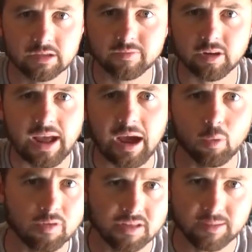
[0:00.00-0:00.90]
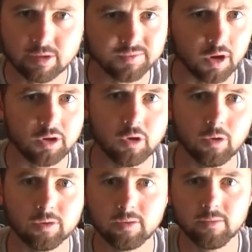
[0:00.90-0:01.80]
there for an hour and then they move on
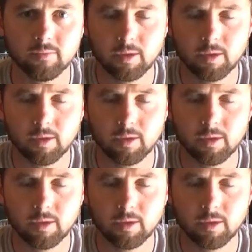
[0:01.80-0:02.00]
north.